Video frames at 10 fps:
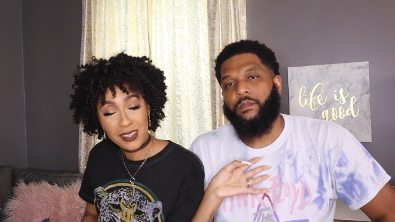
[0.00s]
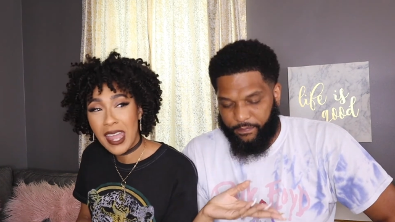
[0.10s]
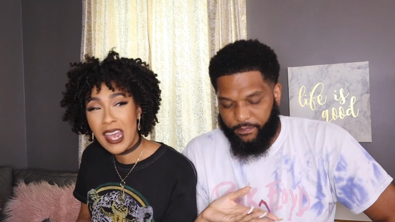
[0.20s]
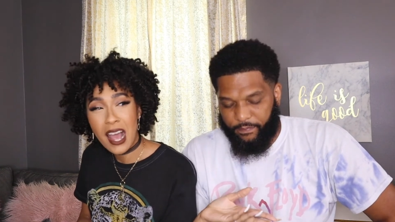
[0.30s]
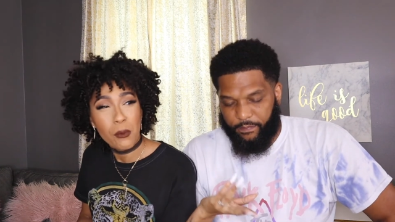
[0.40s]

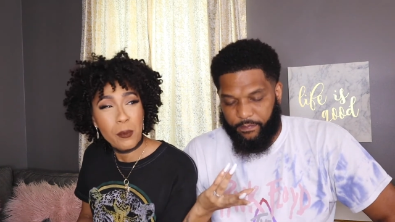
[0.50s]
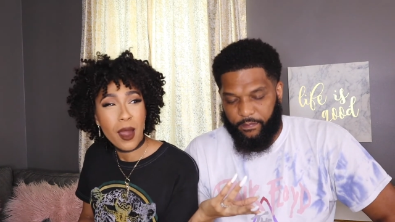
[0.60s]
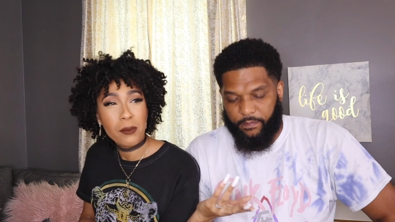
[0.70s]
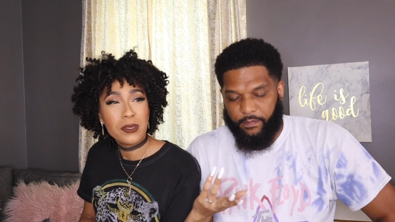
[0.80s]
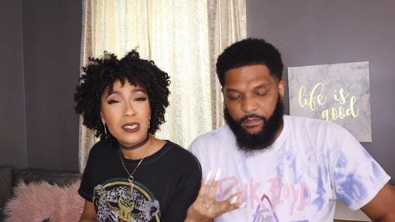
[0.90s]
Speaker 1: Man, I would
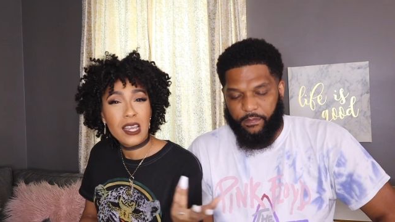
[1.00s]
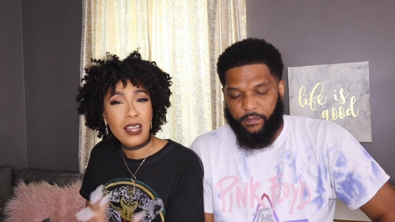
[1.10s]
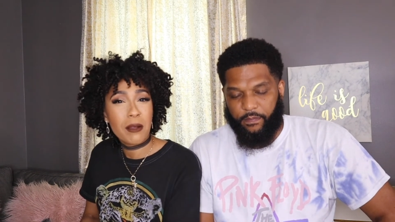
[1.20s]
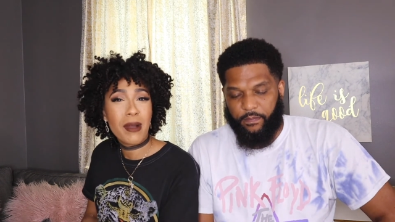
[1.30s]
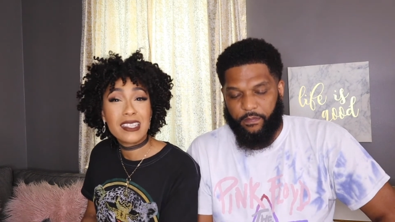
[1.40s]
probably say
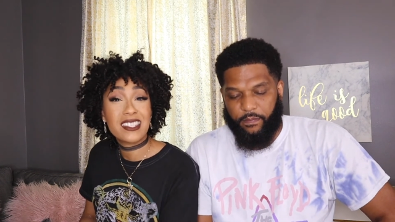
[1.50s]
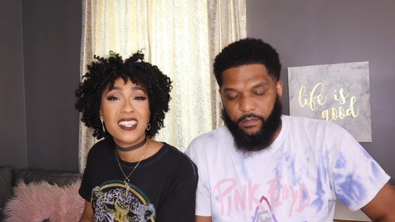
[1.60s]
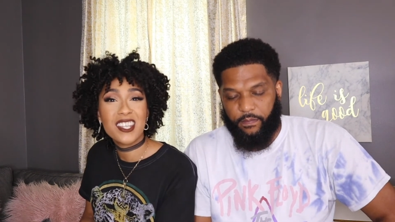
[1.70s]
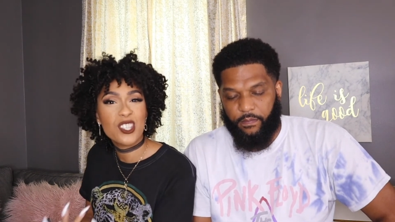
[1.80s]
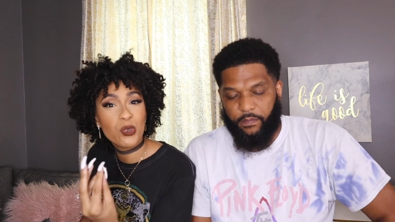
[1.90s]
like my
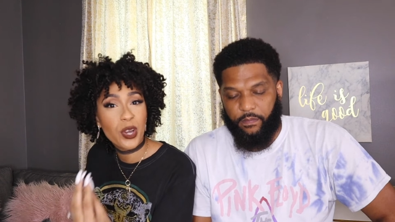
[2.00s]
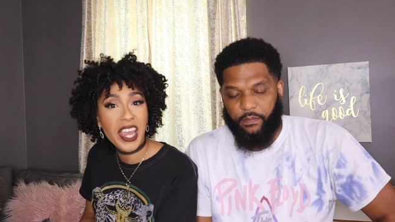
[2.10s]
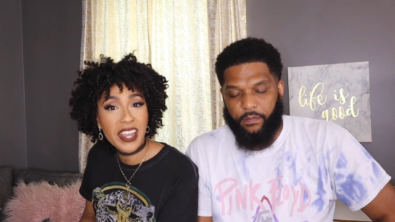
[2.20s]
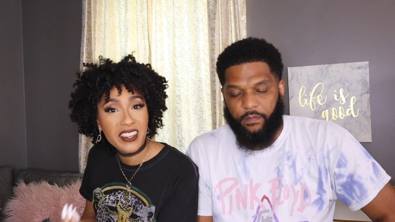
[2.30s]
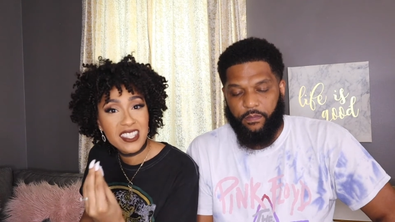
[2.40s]
sixth
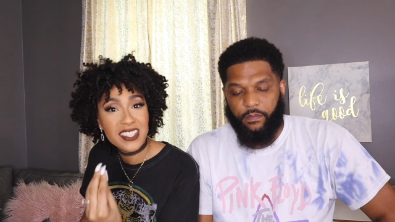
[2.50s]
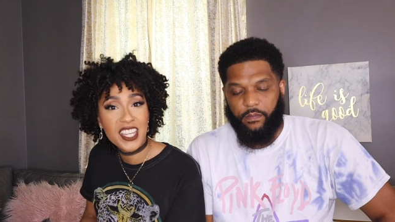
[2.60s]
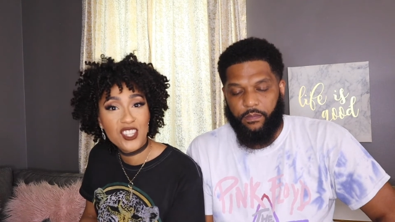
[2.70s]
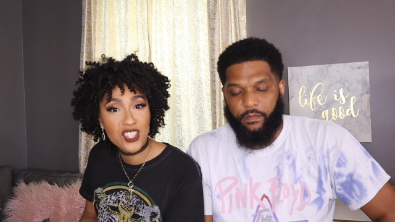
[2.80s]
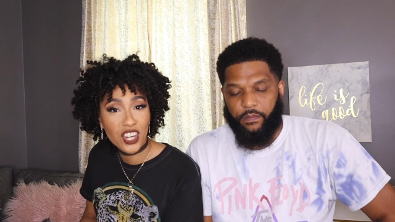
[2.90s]
grade
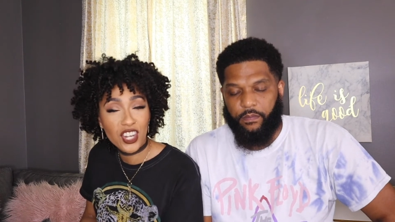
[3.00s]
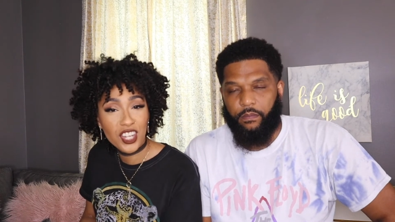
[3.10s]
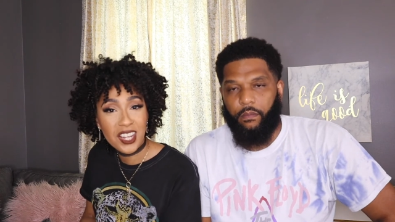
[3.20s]
teacher.